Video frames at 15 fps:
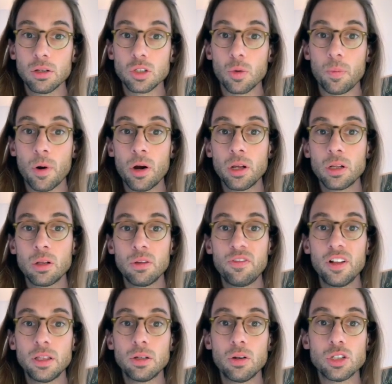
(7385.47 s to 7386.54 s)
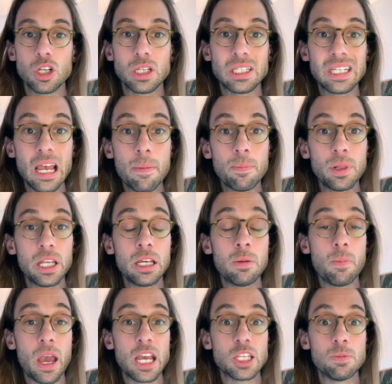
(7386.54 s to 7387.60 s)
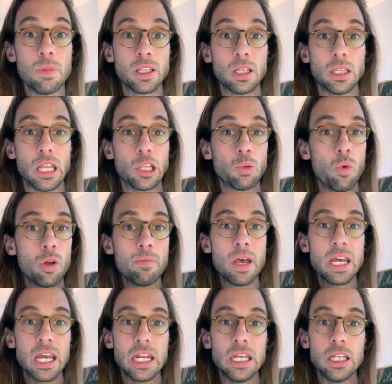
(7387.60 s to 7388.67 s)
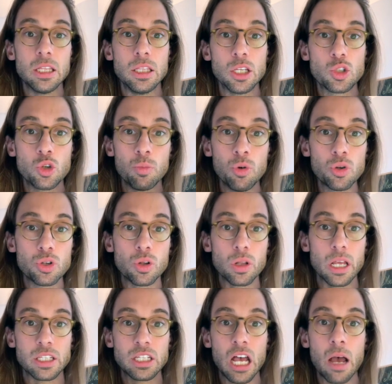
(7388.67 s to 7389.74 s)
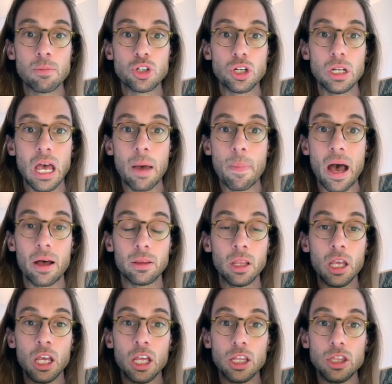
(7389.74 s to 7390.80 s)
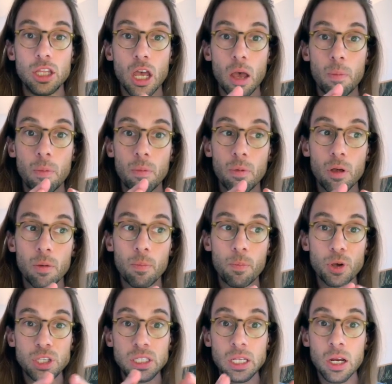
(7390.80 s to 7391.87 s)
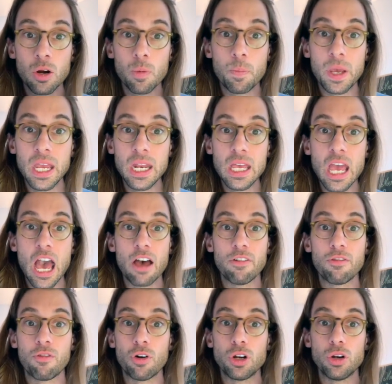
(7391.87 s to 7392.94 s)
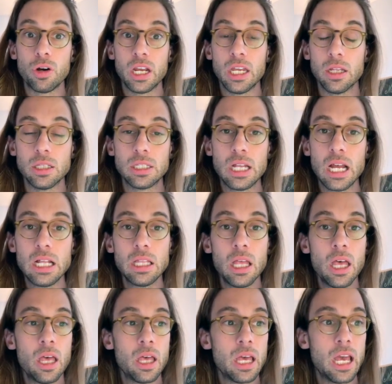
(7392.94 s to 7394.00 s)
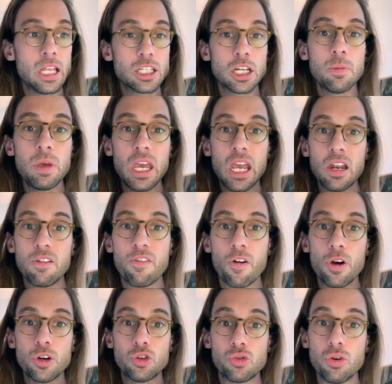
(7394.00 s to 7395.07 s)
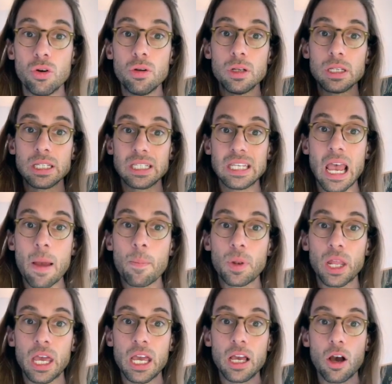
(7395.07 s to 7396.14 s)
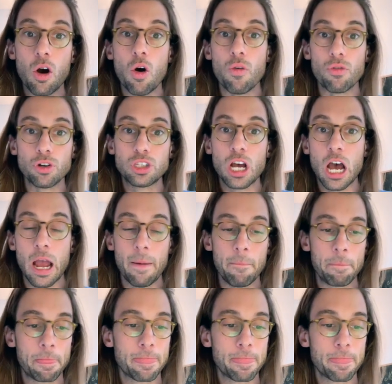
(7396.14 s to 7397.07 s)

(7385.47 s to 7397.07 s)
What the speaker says: So particle filter is a sampling based method that won't make any distributional assumption about the posterior PDF for your hidden state. It's going to be inferred through sampling over time.